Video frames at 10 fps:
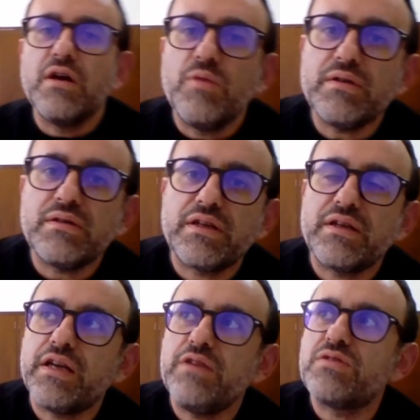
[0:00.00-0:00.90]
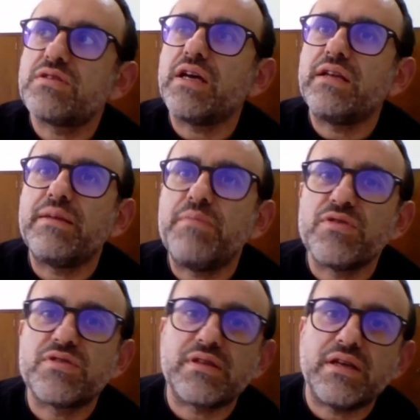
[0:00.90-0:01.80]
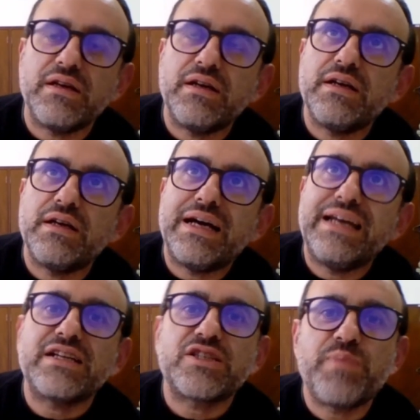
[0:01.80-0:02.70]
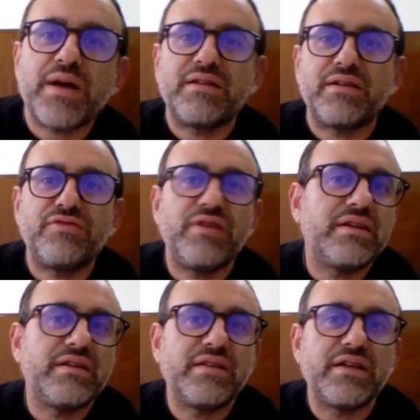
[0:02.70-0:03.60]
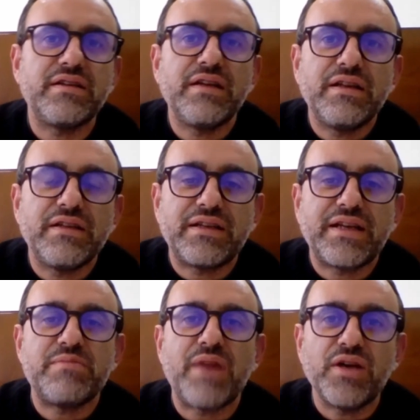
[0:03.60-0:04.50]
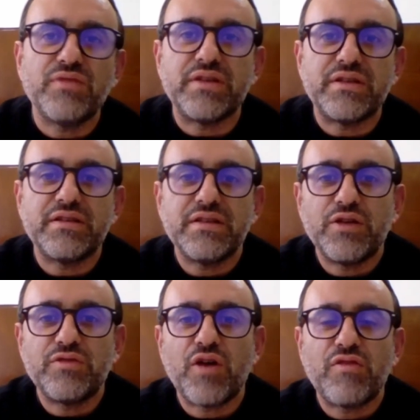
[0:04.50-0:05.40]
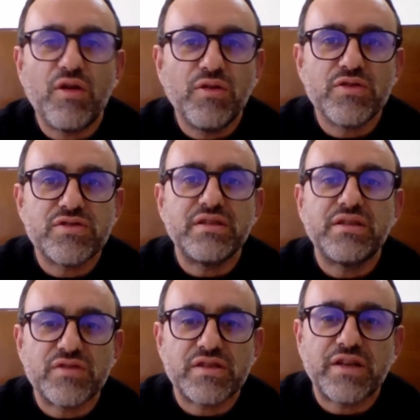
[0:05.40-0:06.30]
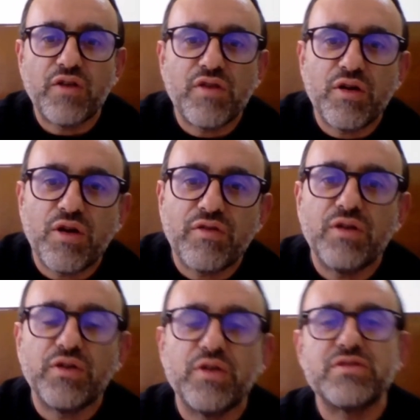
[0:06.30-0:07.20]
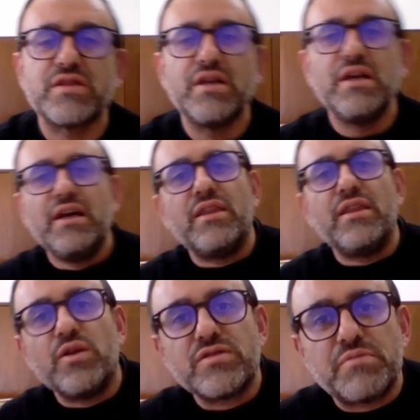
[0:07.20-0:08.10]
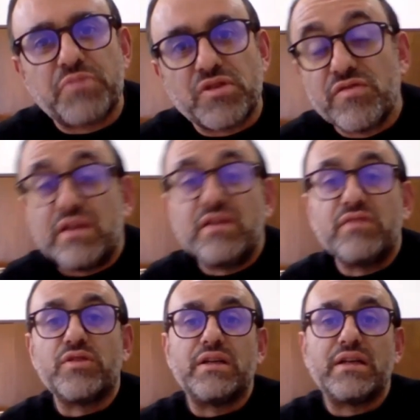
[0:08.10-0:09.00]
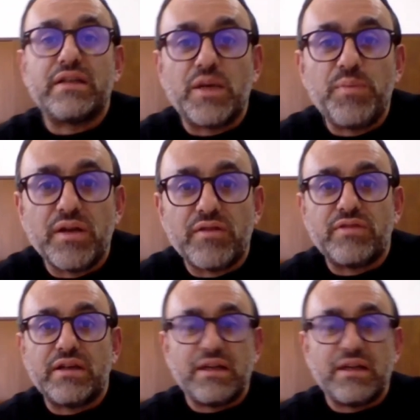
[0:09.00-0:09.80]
what can you say the most unexpected finding that came out of it, of all those interviews and of all those because we've interviewed a couple of